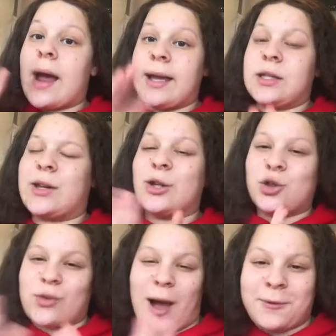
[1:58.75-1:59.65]
it's like a
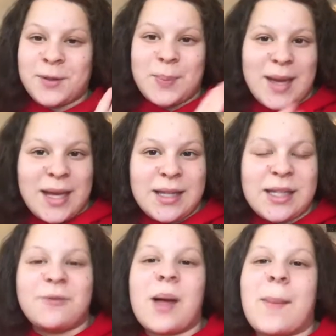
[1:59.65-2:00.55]
draft piece,
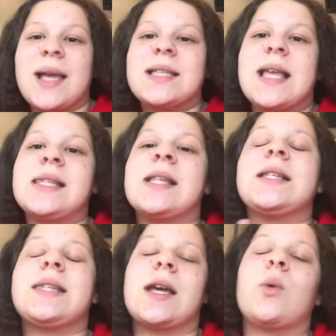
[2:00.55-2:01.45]
if that makes sense, and
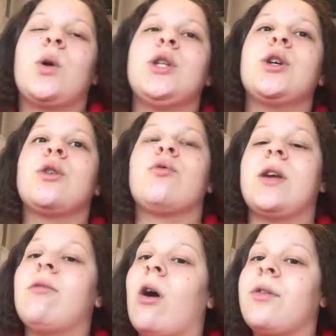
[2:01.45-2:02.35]
the second one you're going to
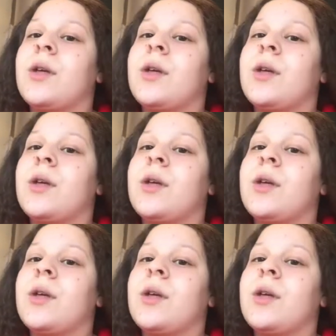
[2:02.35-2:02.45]
rewrite